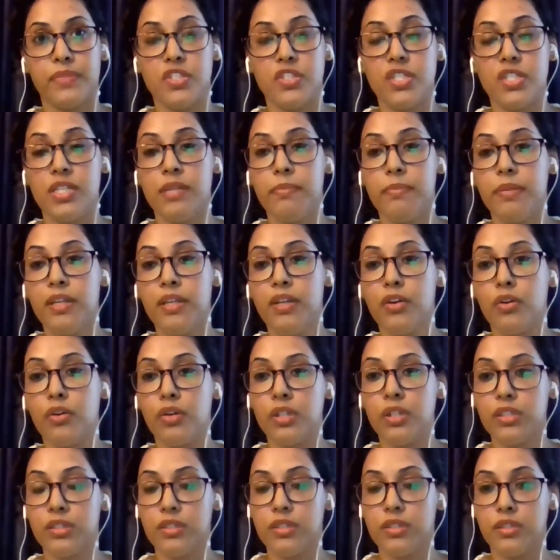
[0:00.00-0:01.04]
GDP
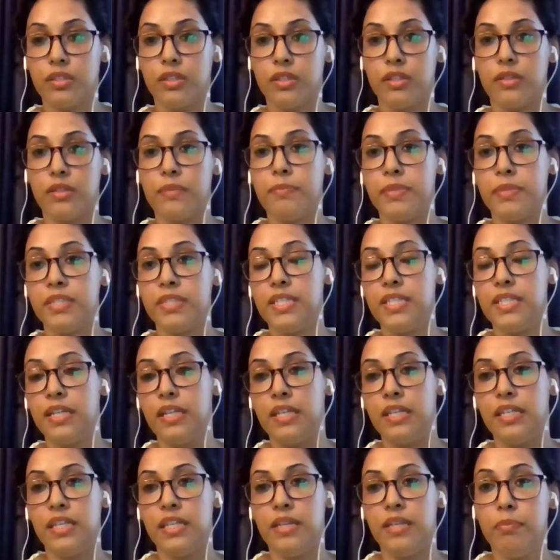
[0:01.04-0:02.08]
growth,
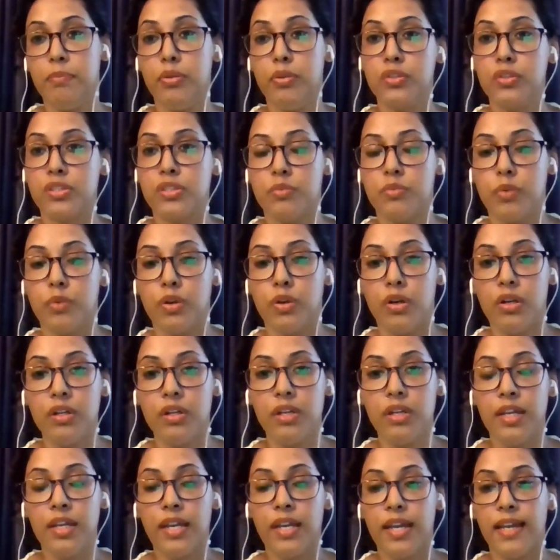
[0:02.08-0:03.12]
particularly post-war,
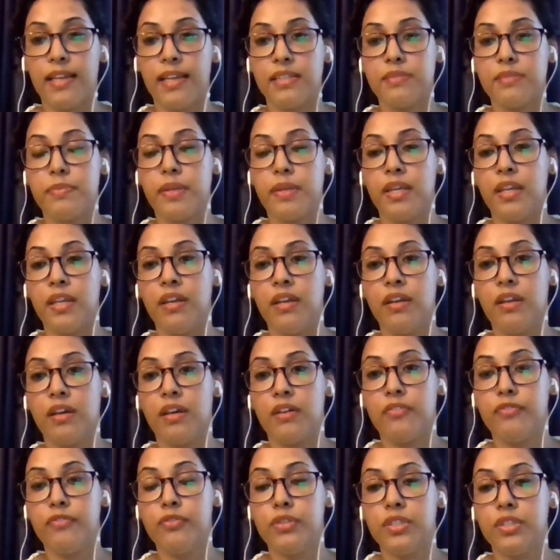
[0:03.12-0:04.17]
has been
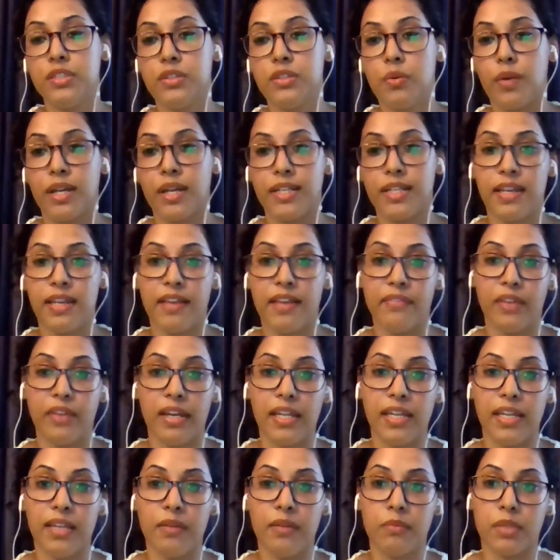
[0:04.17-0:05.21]
fueled quite
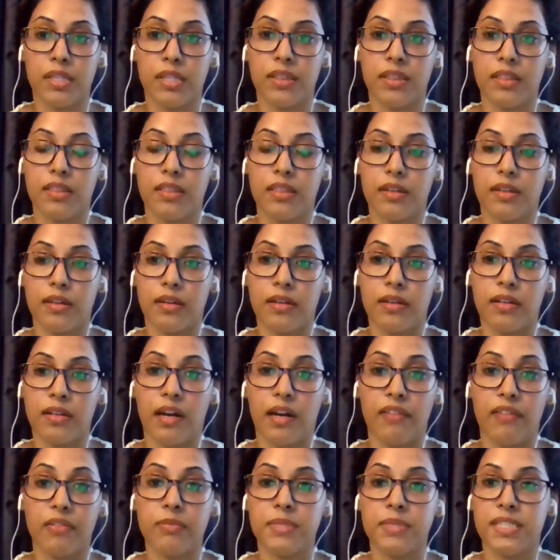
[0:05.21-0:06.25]
heavily with
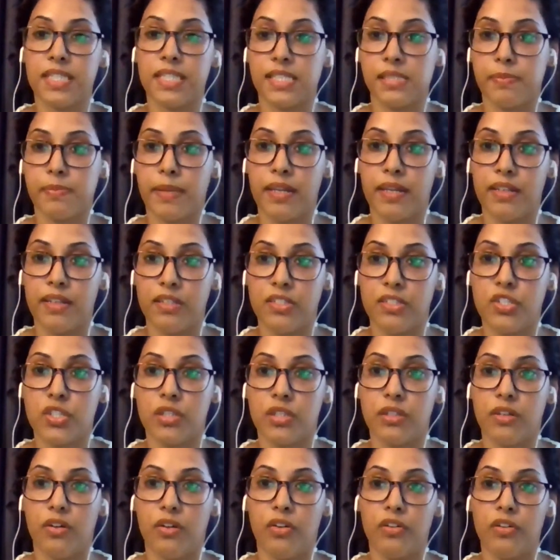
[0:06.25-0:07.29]
government
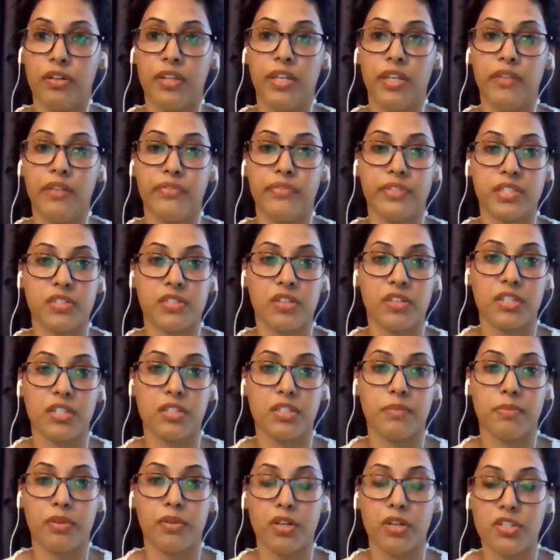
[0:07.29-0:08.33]
expenditure on
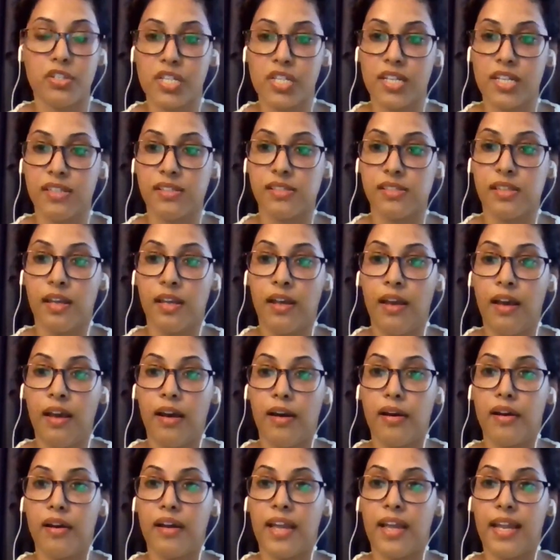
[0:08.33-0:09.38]
infrastructure projects
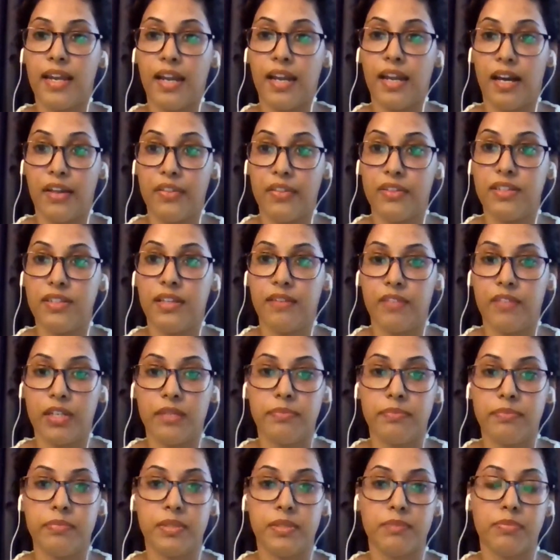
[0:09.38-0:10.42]
and other
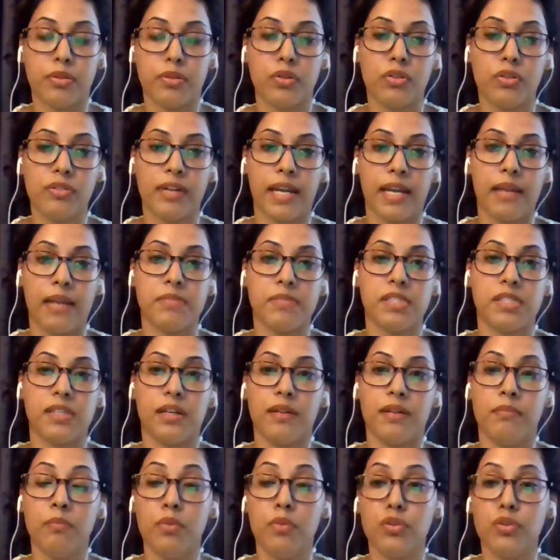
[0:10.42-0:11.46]
development programs,
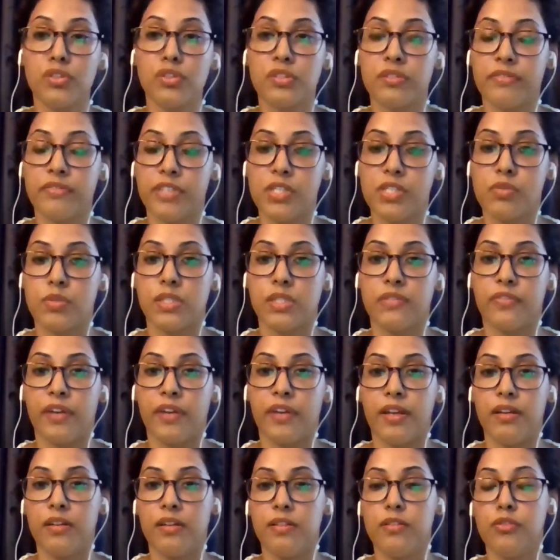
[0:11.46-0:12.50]
most of which was
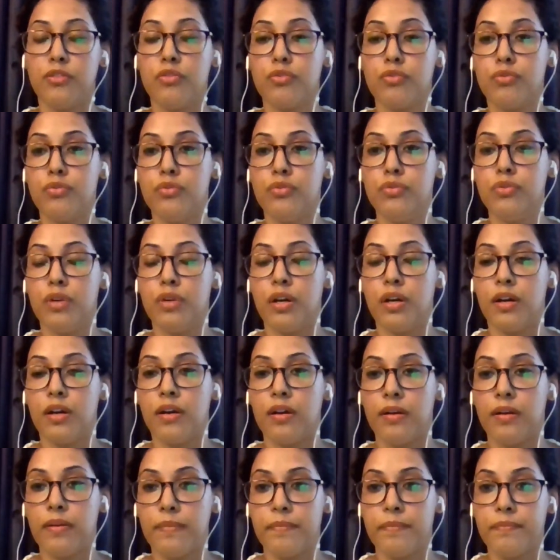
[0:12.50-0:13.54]
funded through
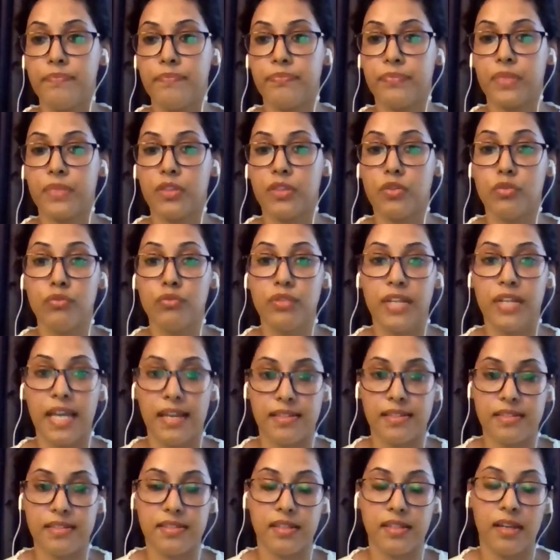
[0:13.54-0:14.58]
debt.
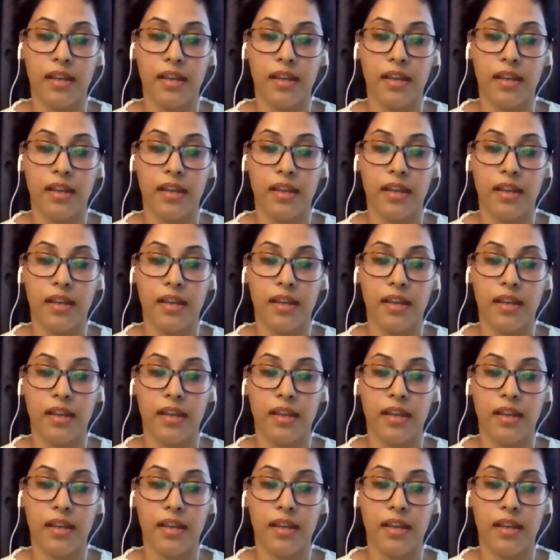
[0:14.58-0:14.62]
